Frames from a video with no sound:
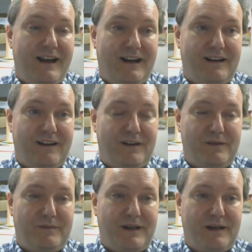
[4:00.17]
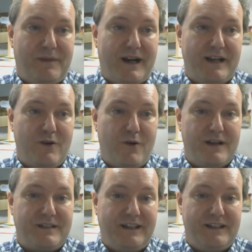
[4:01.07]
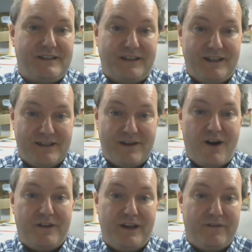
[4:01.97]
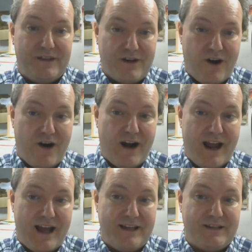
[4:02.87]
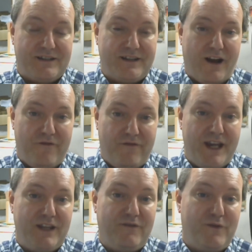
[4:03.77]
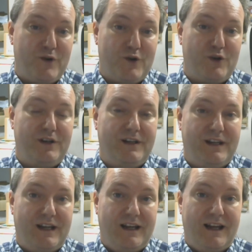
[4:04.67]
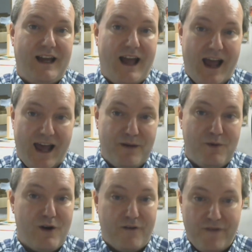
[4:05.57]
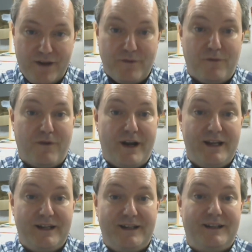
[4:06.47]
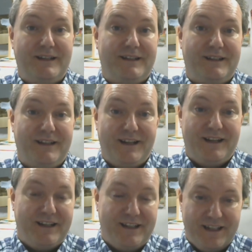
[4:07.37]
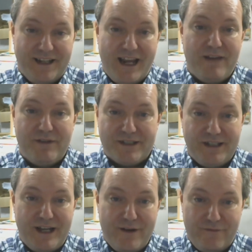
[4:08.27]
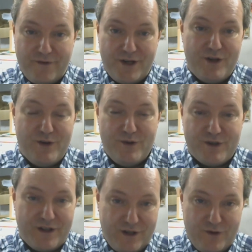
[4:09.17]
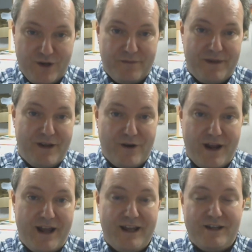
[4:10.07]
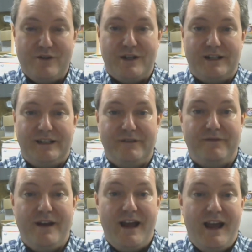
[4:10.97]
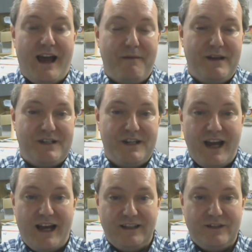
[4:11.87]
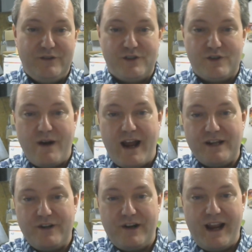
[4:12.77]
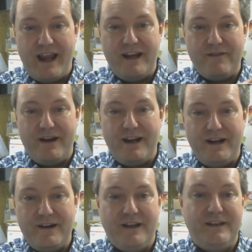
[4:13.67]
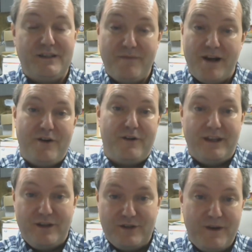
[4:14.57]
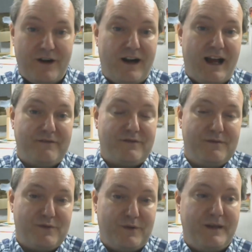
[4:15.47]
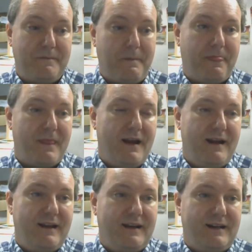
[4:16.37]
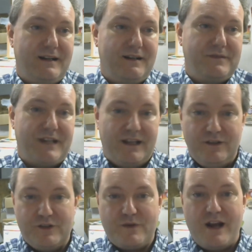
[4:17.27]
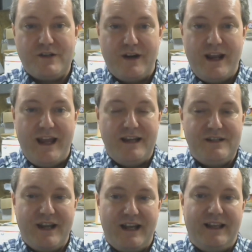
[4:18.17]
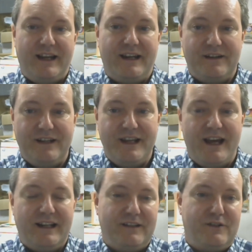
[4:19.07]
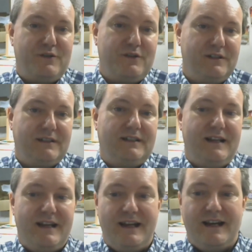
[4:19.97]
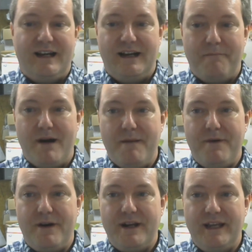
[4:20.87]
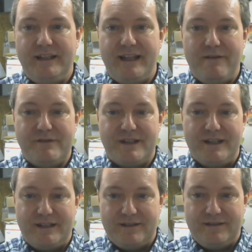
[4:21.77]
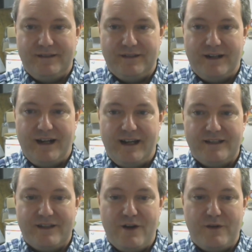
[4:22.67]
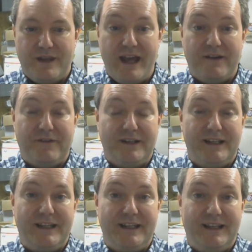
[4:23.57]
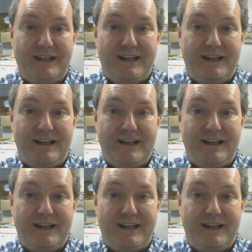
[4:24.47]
But I told her, I said, listen, this car, think of this car as a faithful animal or a faithful friend. It gave its life for you so that you can be okay and you can live. I mean, she got a little scratch on her hand right here, and this is my daughter that used to be on our live streams with me. She had a little scratch on her hand. She got her knee got a little bump on it, and that was it. Okay, so thankfully,